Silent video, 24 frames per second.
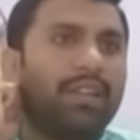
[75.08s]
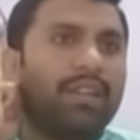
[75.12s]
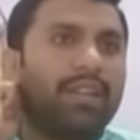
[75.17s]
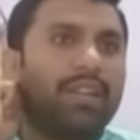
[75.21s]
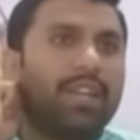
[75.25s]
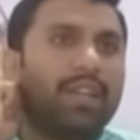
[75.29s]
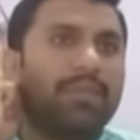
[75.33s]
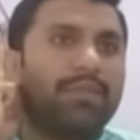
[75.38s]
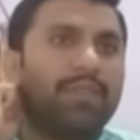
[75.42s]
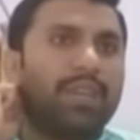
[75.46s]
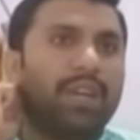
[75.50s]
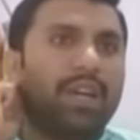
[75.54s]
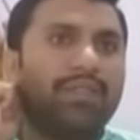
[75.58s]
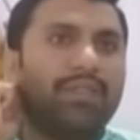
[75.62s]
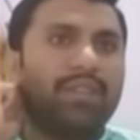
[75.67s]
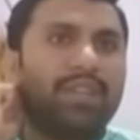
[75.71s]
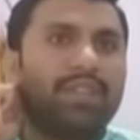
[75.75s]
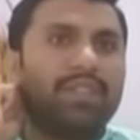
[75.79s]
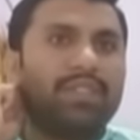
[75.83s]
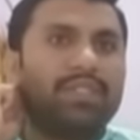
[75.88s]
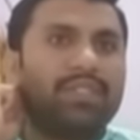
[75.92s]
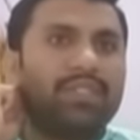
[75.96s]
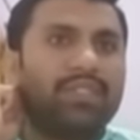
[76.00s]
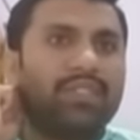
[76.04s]
Types of
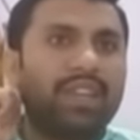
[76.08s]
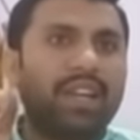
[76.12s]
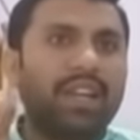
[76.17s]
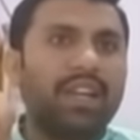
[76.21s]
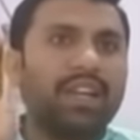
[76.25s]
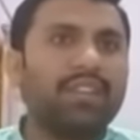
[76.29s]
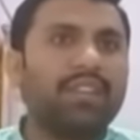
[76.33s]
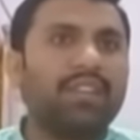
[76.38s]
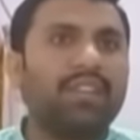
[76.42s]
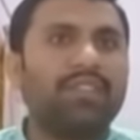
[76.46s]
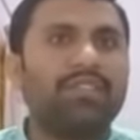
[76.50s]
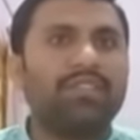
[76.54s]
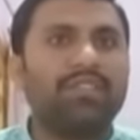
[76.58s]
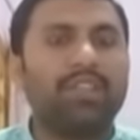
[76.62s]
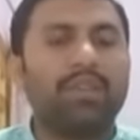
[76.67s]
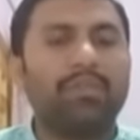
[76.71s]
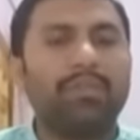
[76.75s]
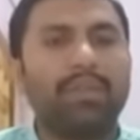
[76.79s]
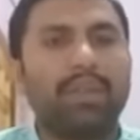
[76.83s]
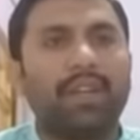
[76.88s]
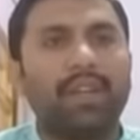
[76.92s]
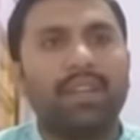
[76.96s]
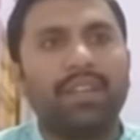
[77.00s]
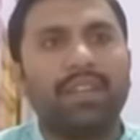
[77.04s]
tenses and their
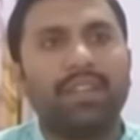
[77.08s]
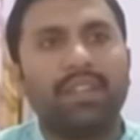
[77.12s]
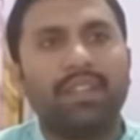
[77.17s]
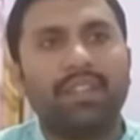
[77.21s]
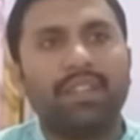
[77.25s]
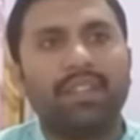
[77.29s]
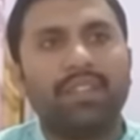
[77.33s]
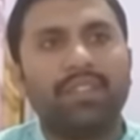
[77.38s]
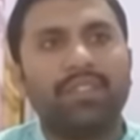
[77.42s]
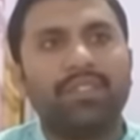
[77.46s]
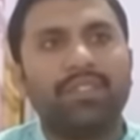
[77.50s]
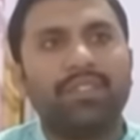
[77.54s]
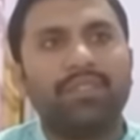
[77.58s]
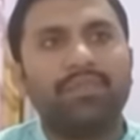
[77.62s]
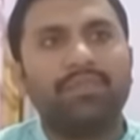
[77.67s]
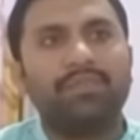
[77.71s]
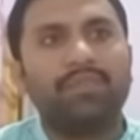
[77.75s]
subcategories.